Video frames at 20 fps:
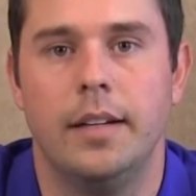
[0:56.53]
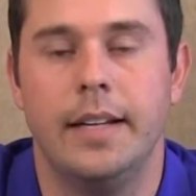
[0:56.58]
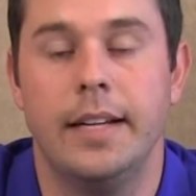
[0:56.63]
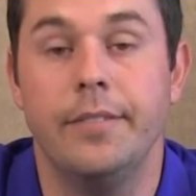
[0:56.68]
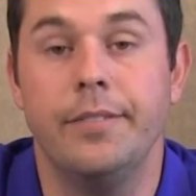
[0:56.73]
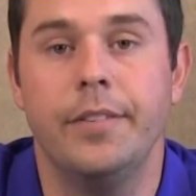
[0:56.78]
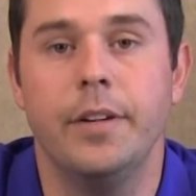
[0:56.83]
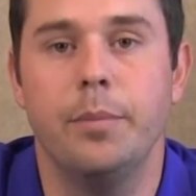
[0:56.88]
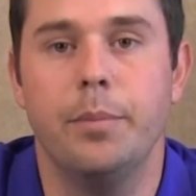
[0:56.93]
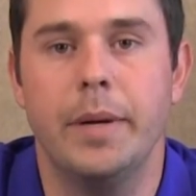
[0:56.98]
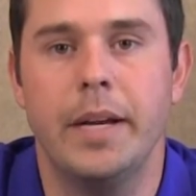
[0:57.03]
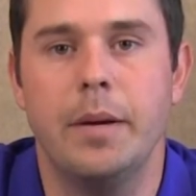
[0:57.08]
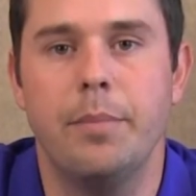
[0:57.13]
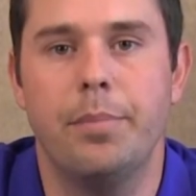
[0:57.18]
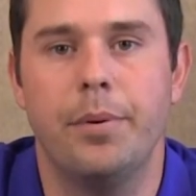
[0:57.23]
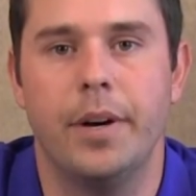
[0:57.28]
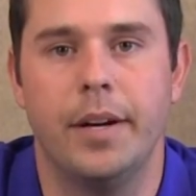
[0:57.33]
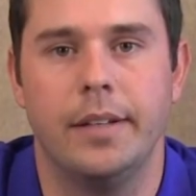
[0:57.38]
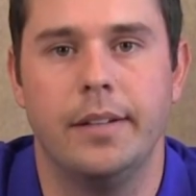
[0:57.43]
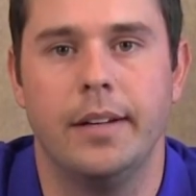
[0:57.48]
If they're being
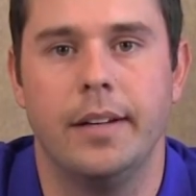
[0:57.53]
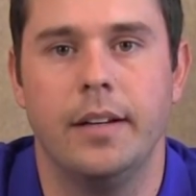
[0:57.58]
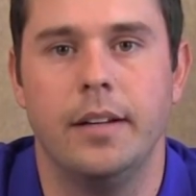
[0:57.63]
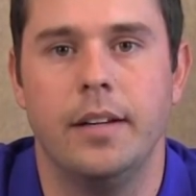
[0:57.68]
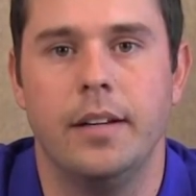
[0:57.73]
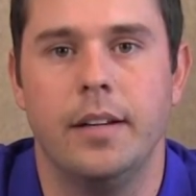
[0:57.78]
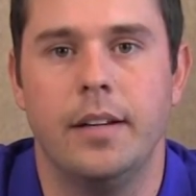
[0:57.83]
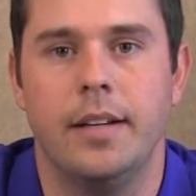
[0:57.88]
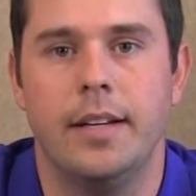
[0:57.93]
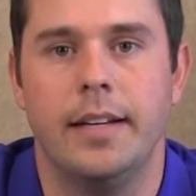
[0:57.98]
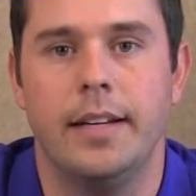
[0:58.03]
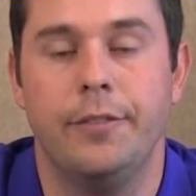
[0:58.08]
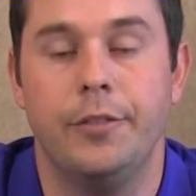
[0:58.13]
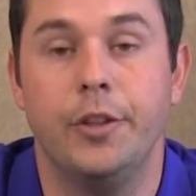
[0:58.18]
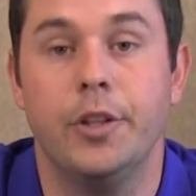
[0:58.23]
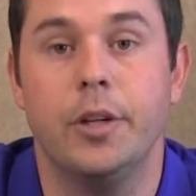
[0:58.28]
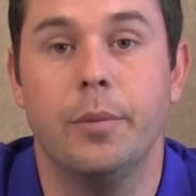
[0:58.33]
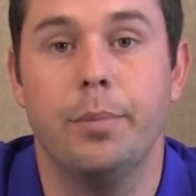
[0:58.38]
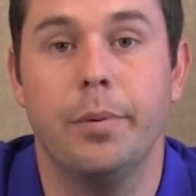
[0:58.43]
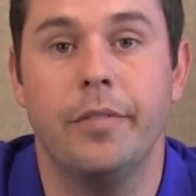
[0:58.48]
printed, if
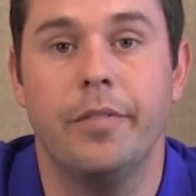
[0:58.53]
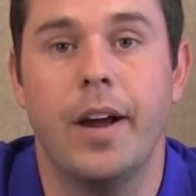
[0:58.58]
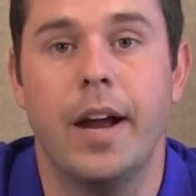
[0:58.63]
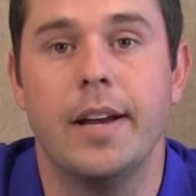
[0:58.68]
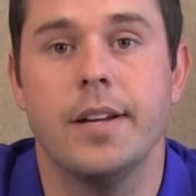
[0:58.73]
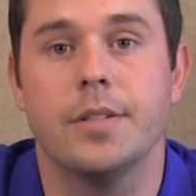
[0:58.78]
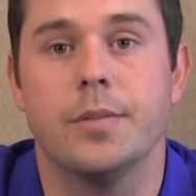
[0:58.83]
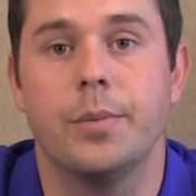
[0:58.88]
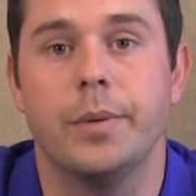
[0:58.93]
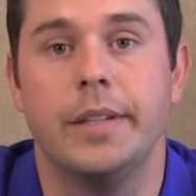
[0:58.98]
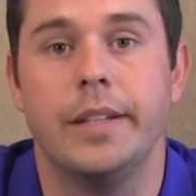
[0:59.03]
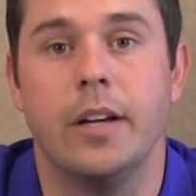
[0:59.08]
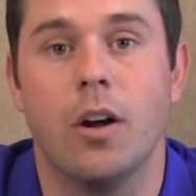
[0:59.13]
you could provide us with